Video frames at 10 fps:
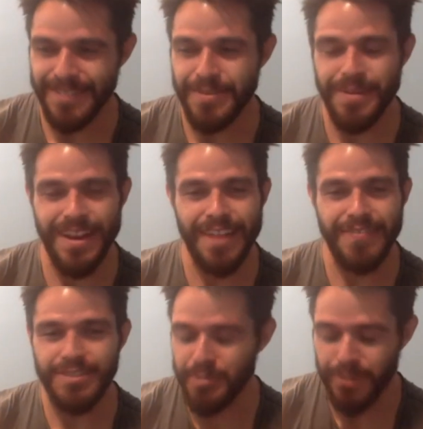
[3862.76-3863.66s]
then we might
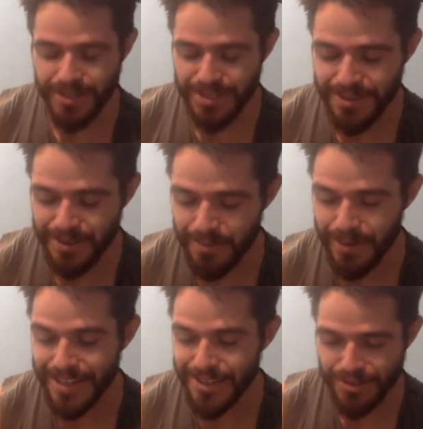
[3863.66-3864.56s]
have to do a part two.
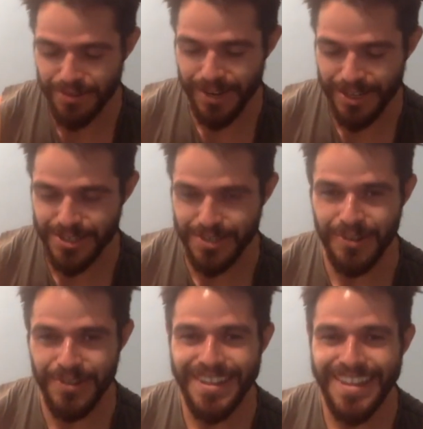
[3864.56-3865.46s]
But okay. you should watch
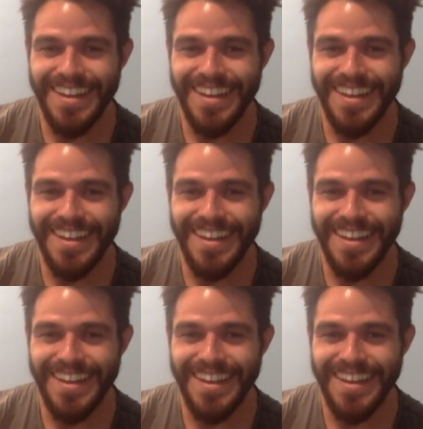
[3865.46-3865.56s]
Soul.